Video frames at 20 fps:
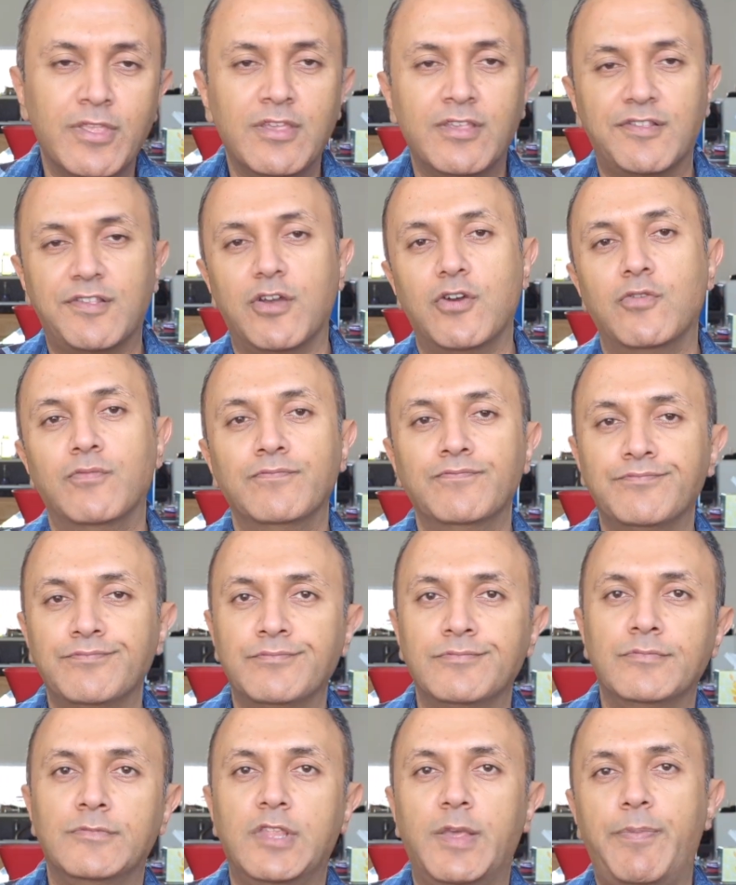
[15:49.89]
So
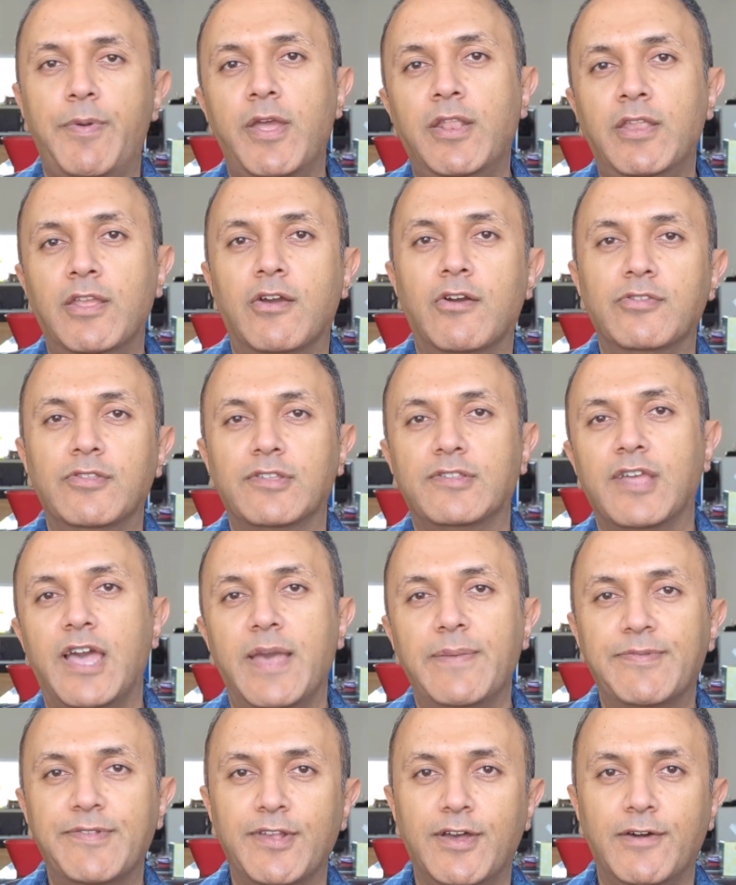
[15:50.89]
depending on the
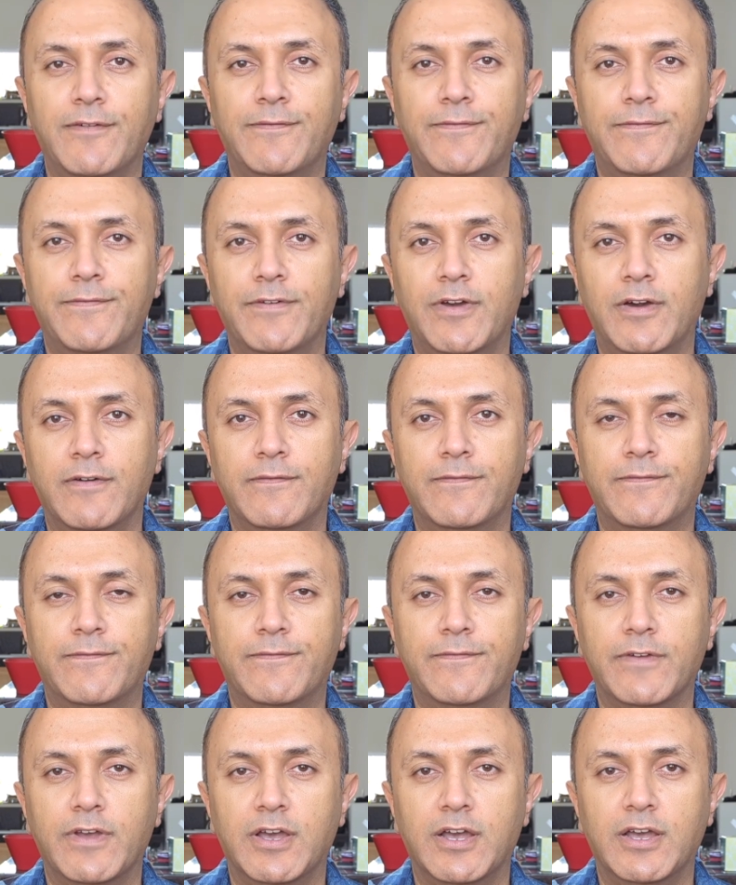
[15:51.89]
types
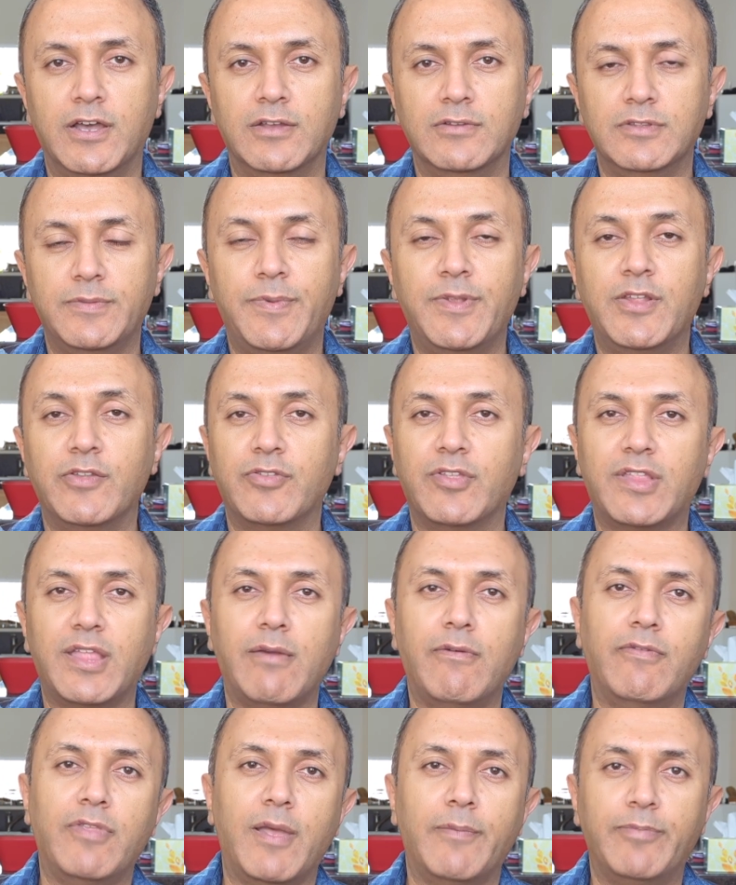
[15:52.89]
depending on the
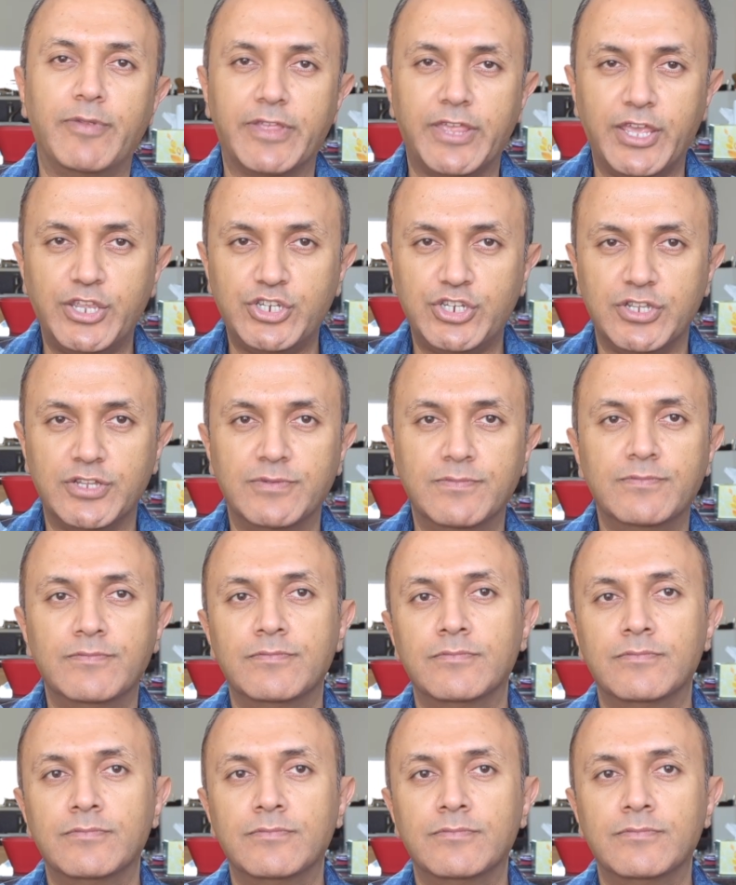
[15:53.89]
type of the application,